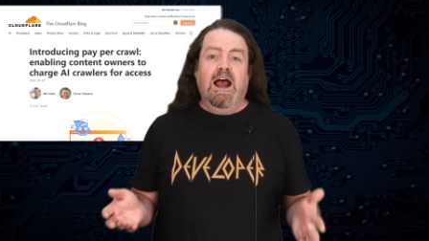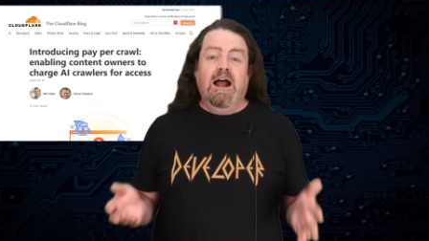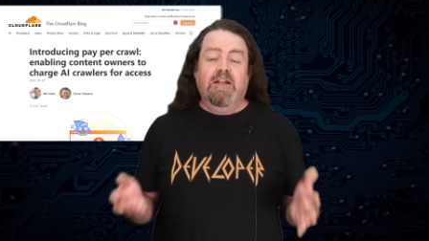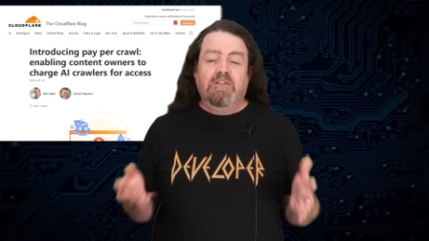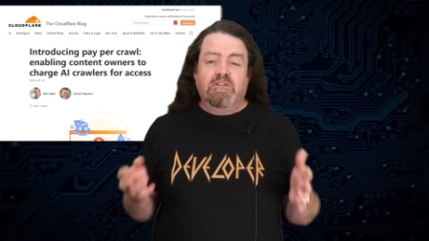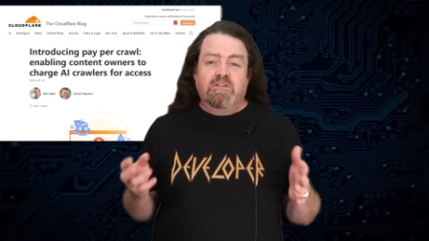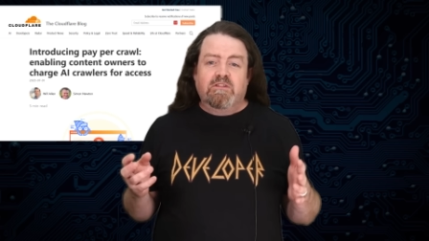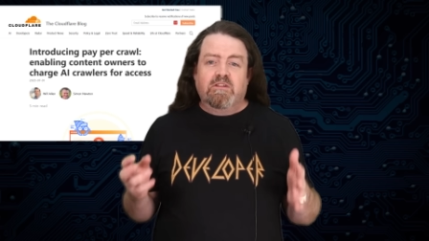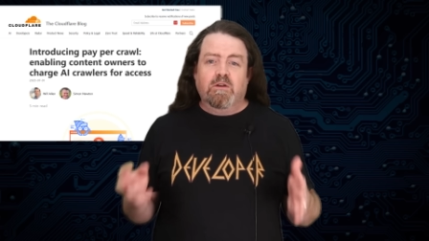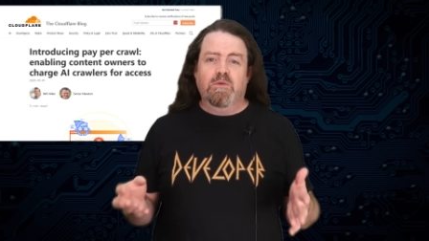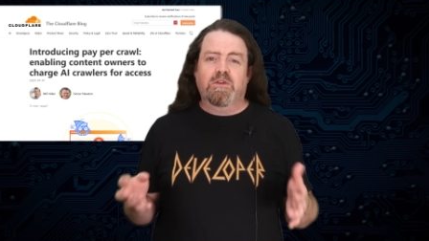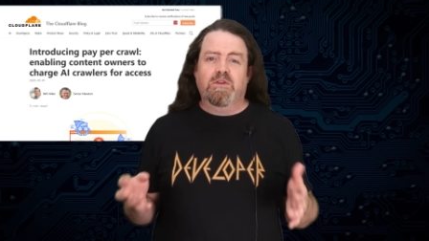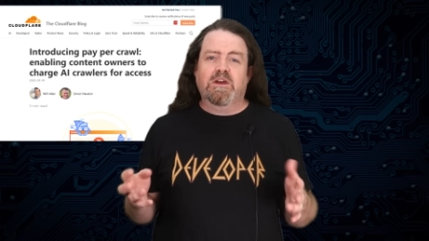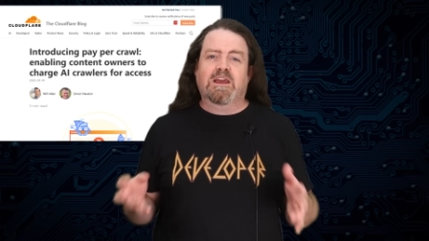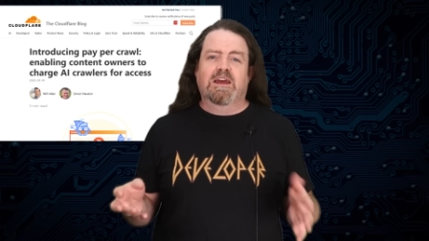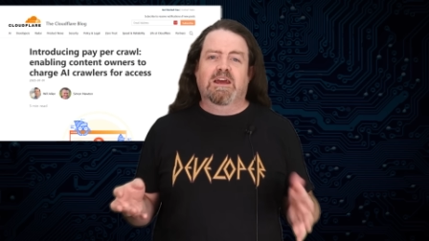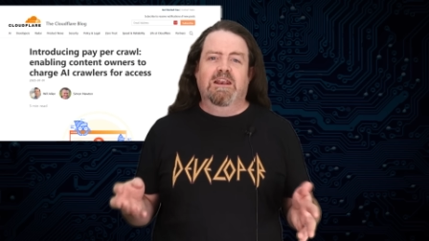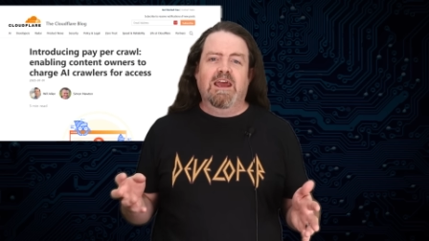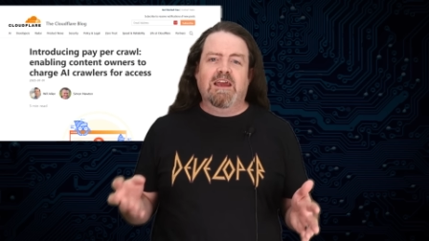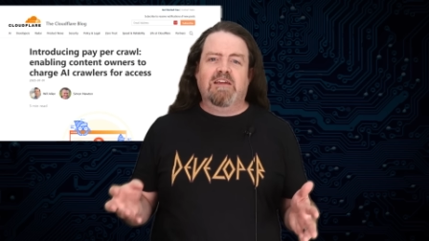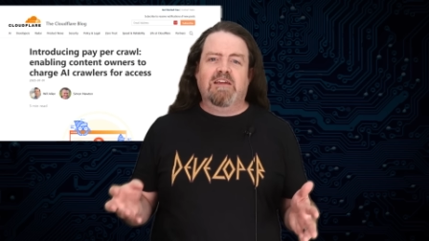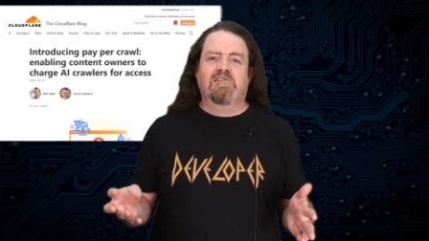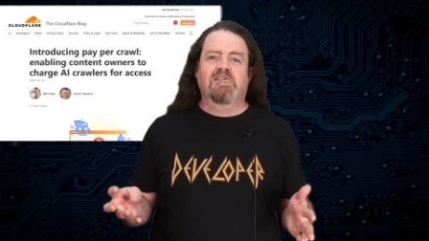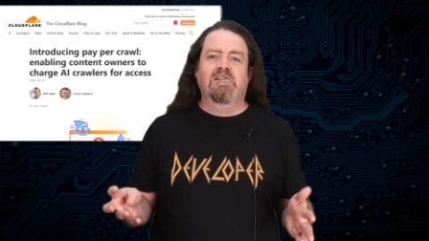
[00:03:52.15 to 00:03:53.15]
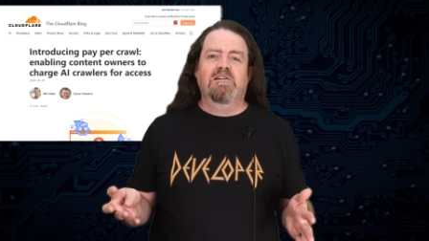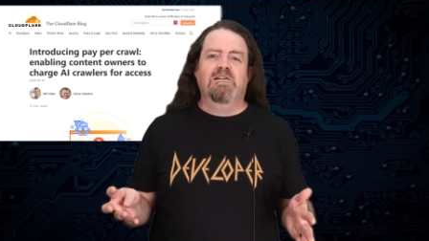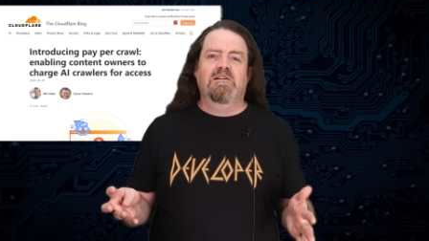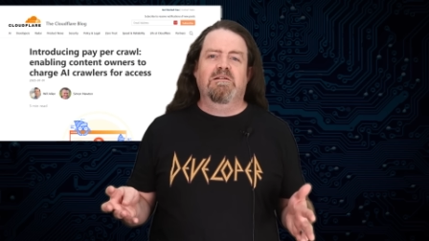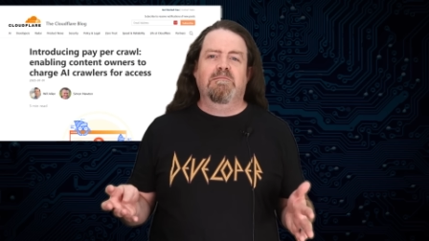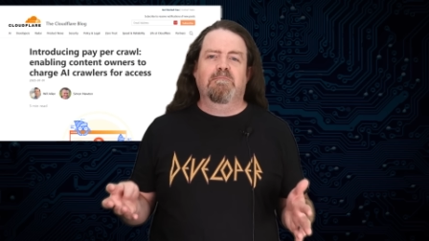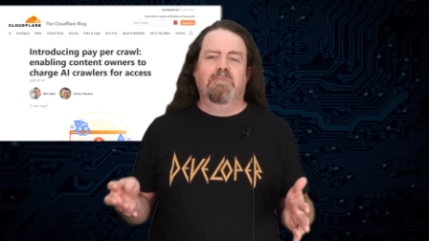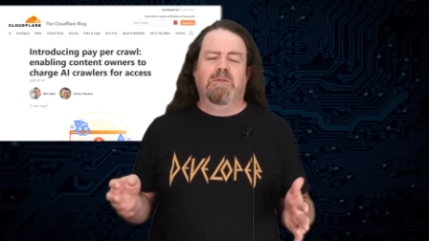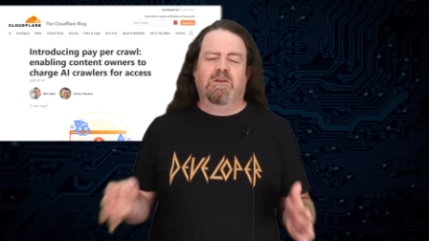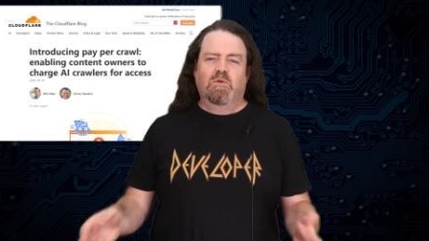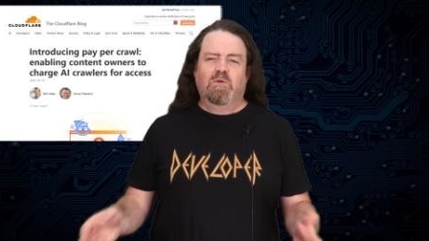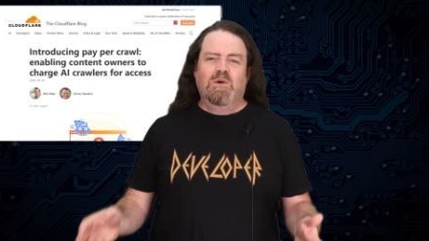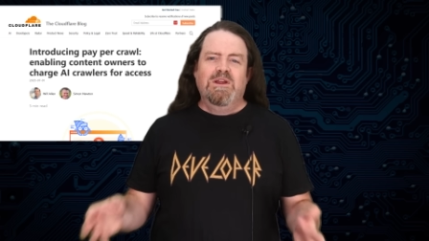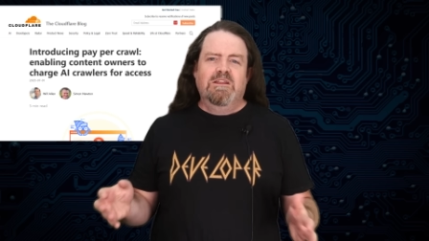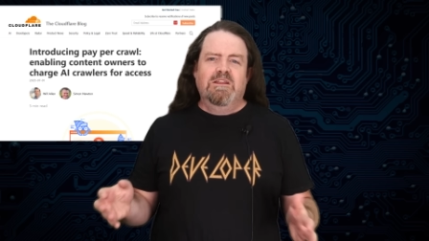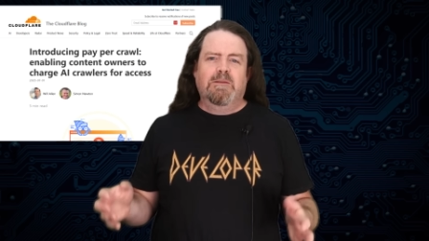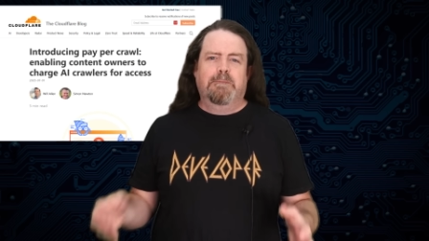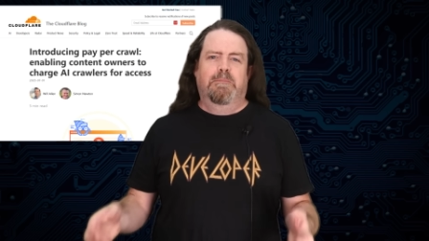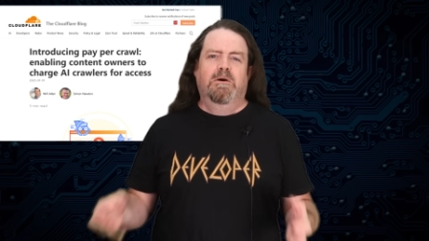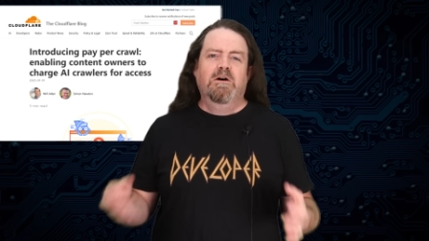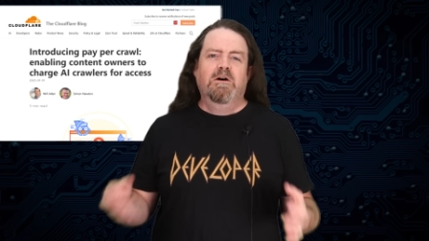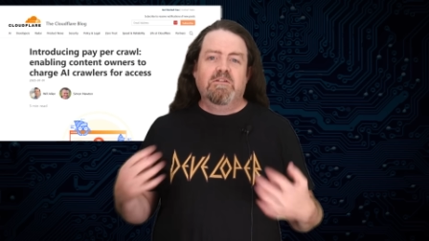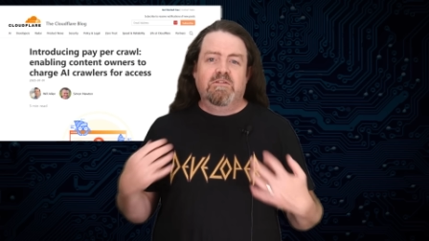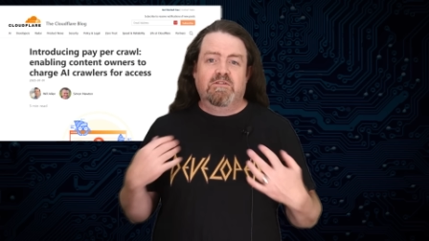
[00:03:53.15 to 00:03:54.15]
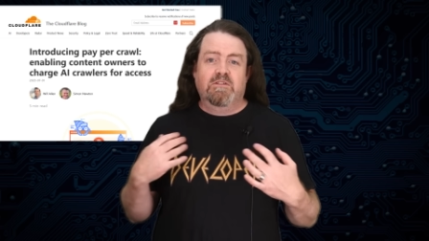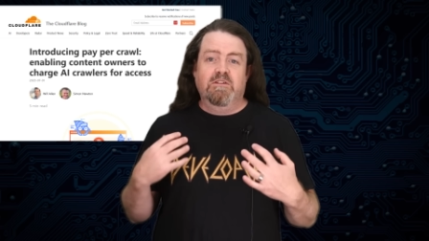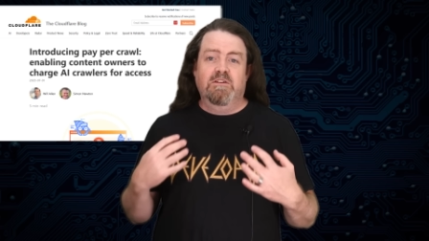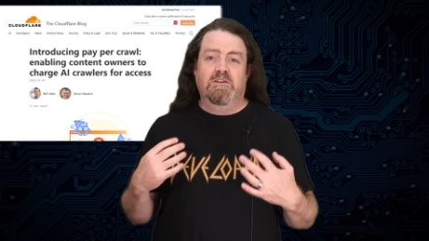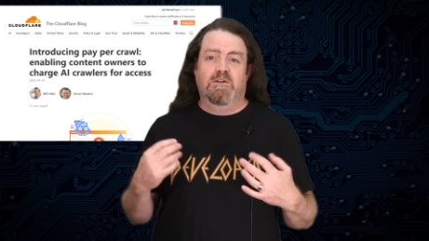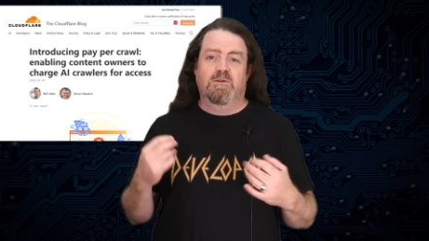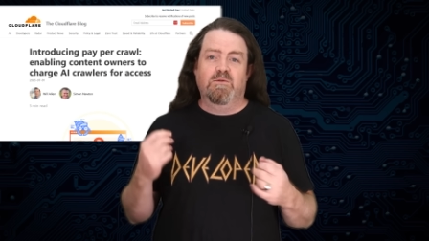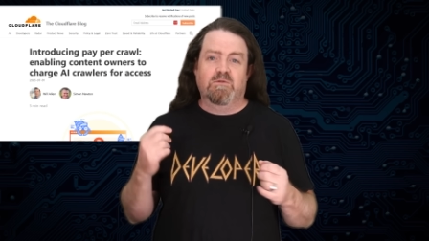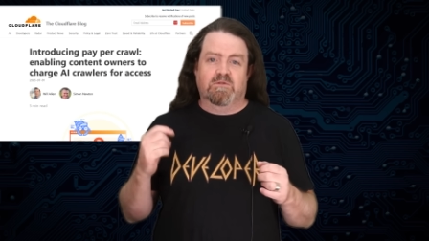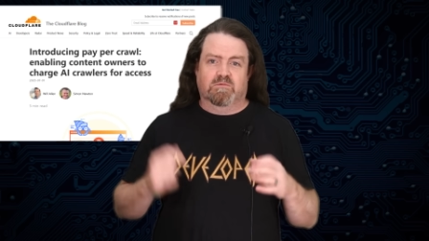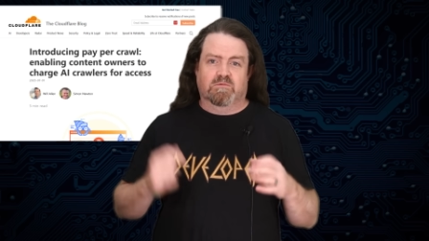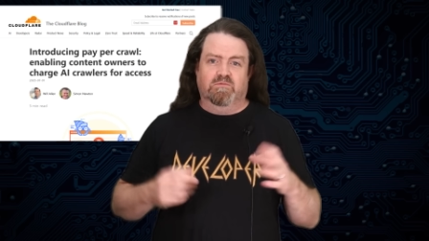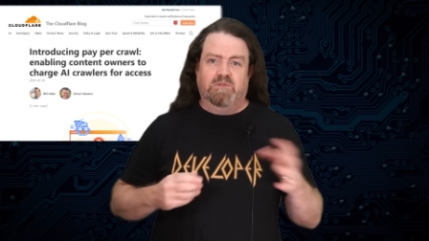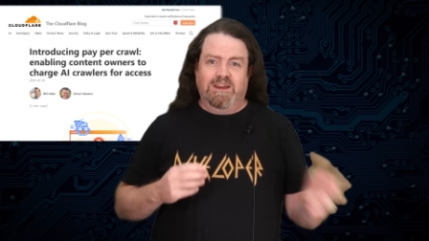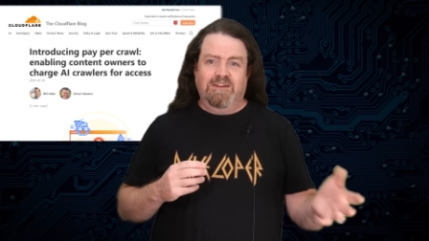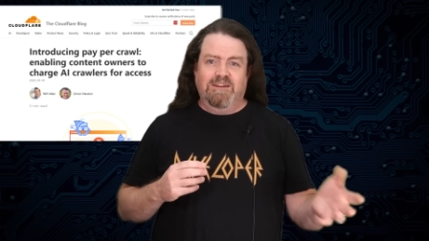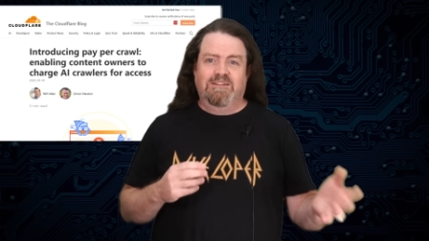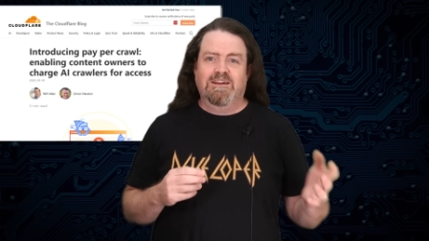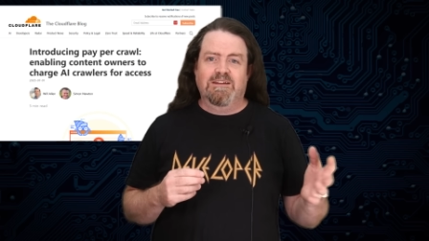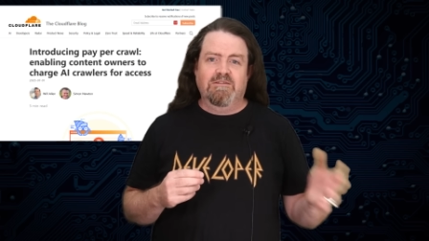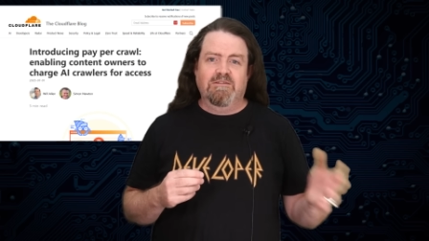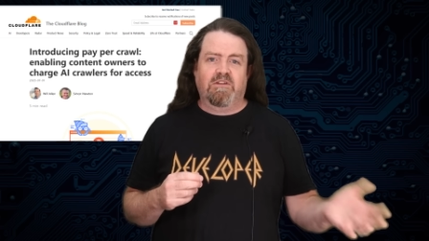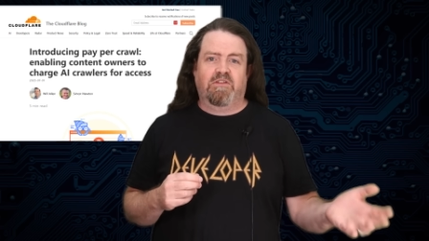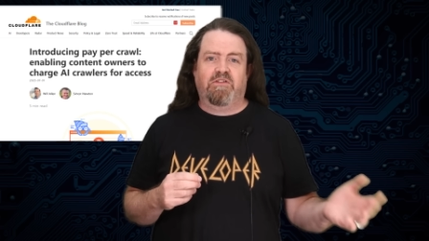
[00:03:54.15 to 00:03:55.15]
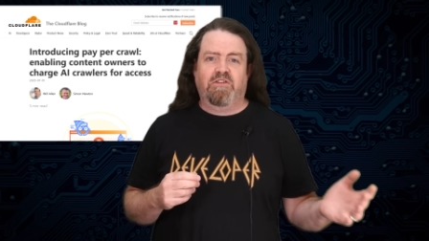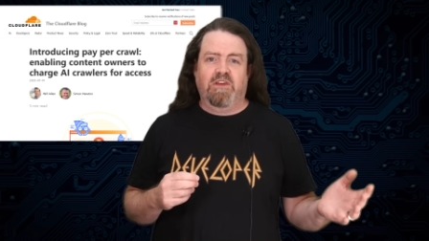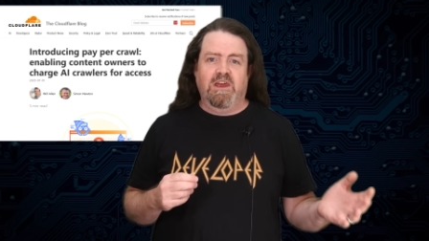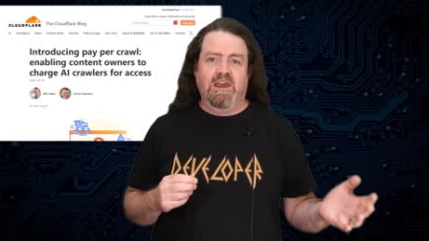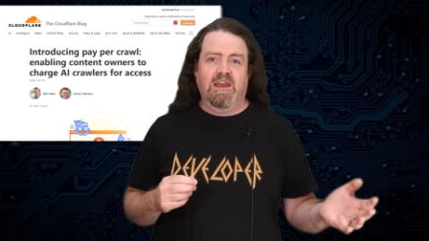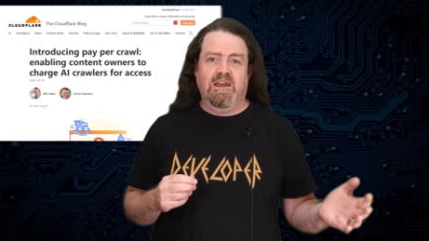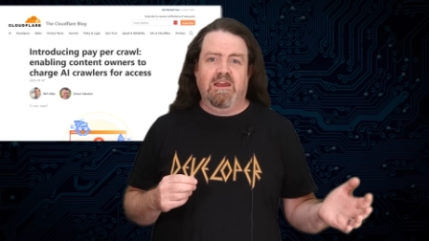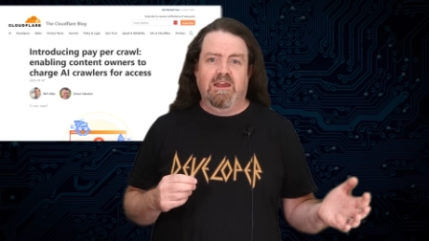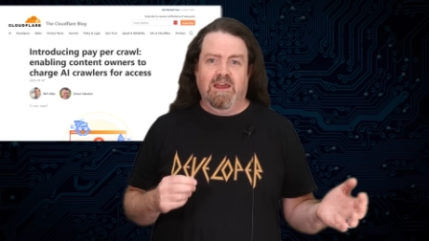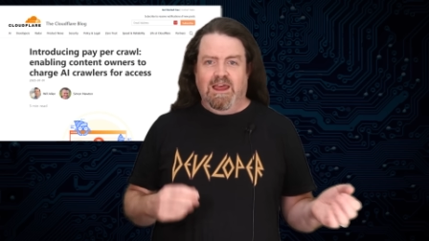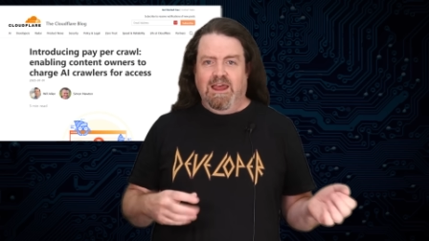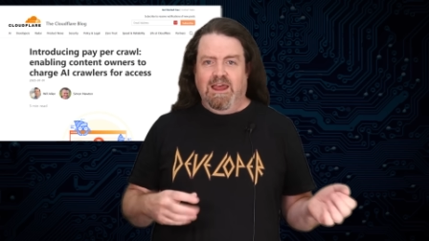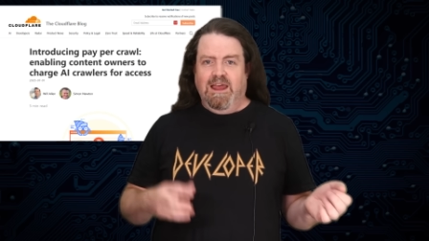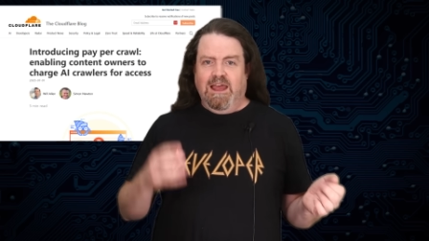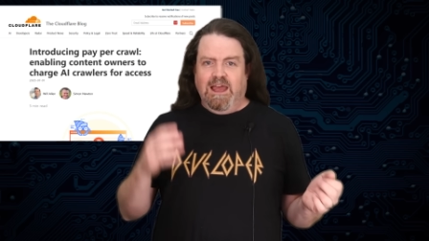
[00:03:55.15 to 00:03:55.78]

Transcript: And so the connection between the person who's writing the thing